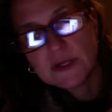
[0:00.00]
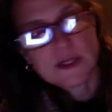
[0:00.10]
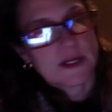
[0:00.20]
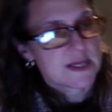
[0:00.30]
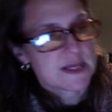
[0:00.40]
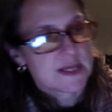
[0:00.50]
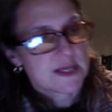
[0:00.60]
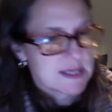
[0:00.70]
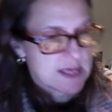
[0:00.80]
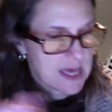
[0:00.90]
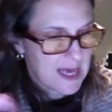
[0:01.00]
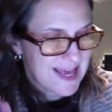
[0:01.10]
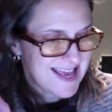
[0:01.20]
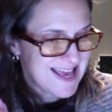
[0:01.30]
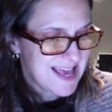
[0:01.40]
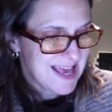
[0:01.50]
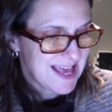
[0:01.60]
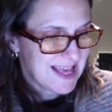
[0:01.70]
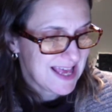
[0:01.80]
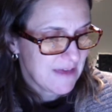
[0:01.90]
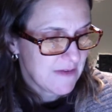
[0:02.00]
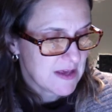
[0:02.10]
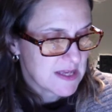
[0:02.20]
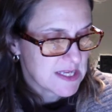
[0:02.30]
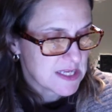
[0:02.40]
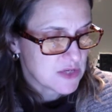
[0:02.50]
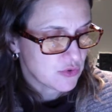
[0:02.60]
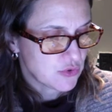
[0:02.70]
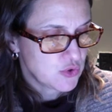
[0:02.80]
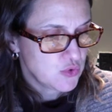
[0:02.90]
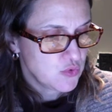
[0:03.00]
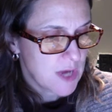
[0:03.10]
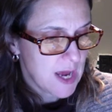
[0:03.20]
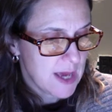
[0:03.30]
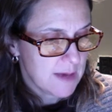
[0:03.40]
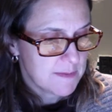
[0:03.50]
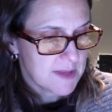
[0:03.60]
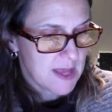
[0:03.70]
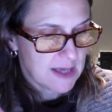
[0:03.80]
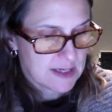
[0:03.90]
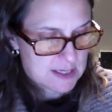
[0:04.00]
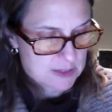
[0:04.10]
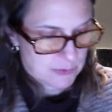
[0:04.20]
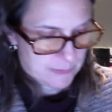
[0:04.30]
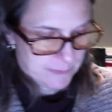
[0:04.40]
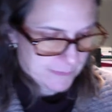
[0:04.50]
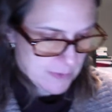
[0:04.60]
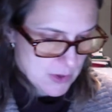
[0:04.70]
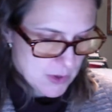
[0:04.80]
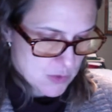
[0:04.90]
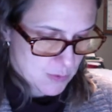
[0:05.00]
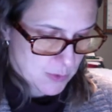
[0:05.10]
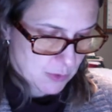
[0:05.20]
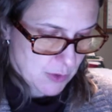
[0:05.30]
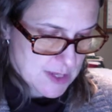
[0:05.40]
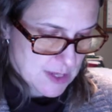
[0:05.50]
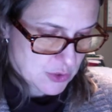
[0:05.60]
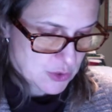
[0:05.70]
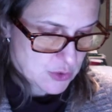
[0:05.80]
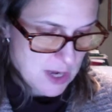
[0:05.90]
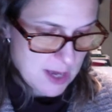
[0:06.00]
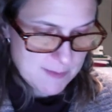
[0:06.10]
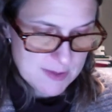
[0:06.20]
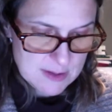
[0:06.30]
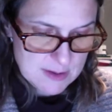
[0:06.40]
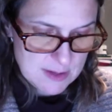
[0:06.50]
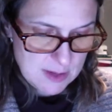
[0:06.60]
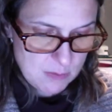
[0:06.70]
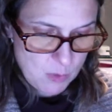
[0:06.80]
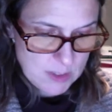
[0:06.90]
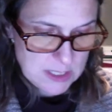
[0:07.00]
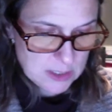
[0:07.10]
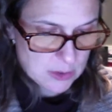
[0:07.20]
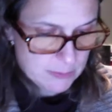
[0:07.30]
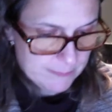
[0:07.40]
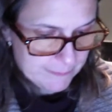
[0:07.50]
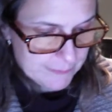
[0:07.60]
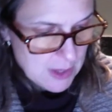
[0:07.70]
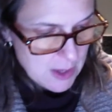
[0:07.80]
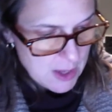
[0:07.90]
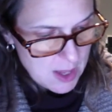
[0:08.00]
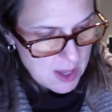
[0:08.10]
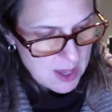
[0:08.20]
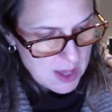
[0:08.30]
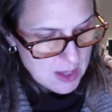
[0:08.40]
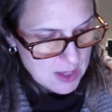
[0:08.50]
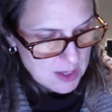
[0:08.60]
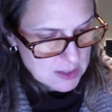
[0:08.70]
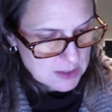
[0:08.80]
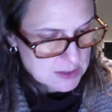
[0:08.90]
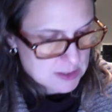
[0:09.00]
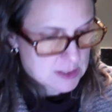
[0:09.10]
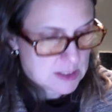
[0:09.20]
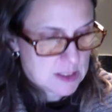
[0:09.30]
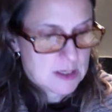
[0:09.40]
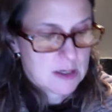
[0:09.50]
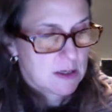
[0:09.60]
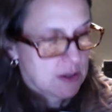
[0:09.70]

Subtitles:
then it says, he gave his sister 2 dimes and a nickel. So we're going to cross out 2 dimes and 1 nickel. And it